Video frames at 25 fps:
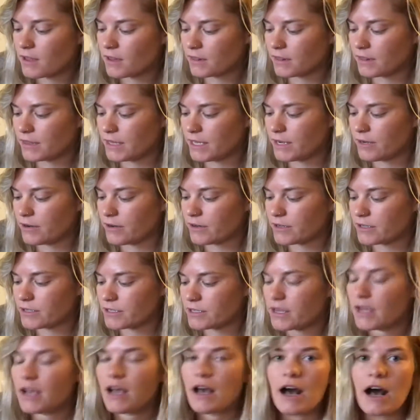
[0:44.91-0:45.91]
liters.
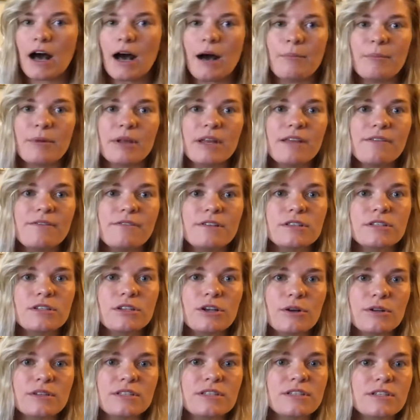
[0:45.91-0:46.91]
But even
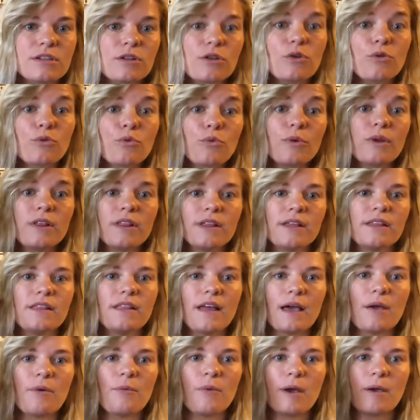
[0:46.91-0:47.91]
so, it's still a really
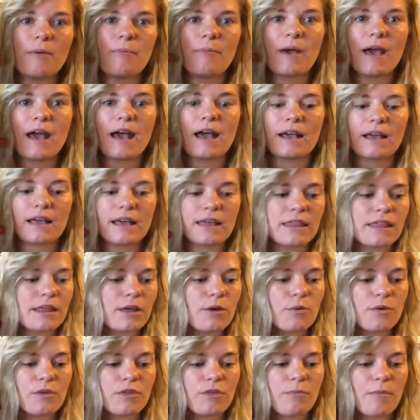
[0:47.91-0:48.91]
lightweight pack. I
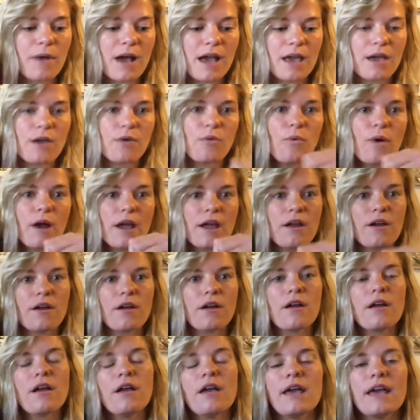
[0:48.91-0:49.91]
think with my
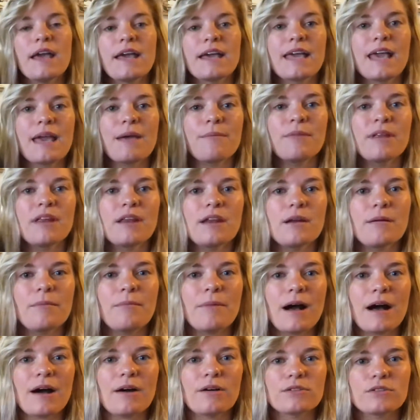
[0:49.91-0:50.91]
wear, it came in at
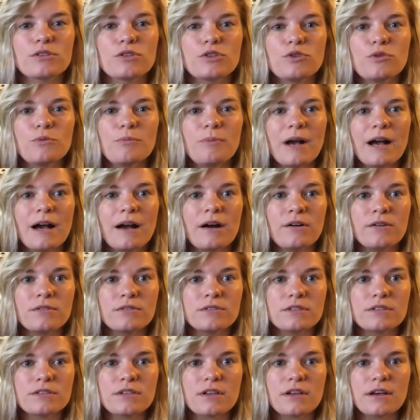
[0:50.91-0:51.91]
about 2
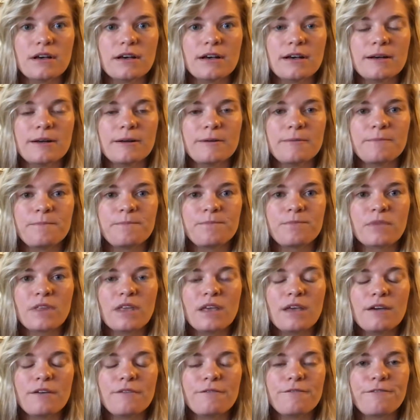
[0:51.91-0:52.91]
pounds,
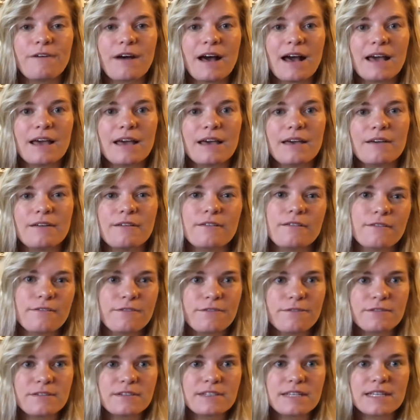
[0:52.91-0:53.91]

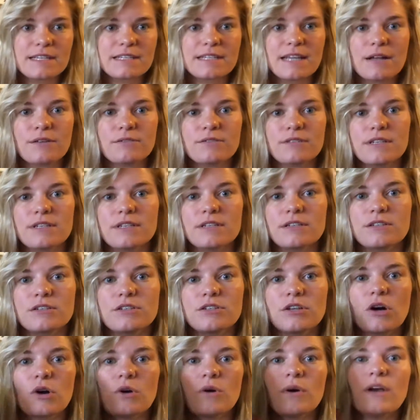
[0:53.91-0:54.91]
5-6 ounces.
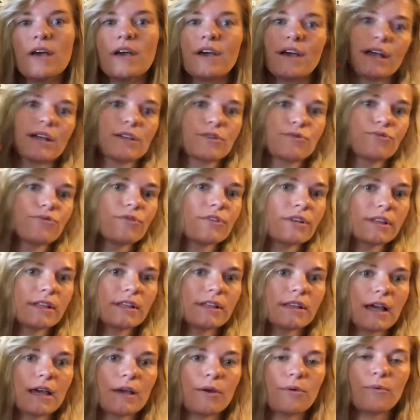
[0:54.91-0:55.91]
So it's really
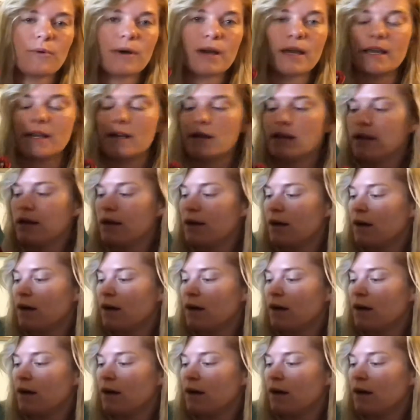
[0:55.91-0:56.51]
lightweight.